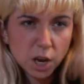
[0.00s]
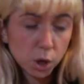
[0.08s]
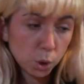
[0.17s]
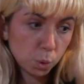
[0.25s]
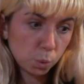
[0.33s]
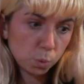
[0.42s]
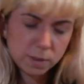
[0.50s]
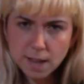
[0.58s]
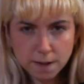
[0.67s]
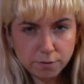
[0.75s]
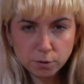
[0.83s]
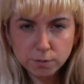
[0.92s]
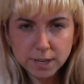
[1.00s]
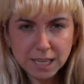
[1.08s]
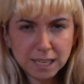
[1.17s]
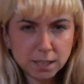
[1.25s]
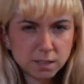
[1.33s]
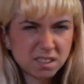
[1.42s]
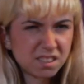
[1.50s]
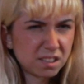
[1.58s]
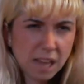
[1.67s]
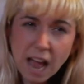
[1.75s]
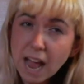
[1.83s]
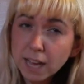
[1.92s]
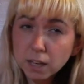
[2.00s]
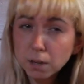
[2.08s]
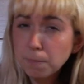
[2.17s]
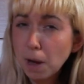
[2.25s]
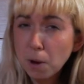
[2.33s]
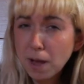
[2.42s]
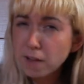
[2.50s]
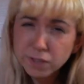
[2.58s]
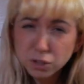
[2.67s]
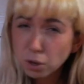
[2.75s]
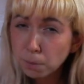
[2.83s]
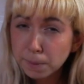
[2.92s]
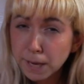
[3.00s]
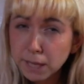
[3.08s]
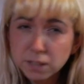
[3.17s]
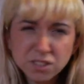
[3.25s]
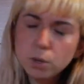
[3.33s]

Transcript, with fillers: who never really sang about heavy topics,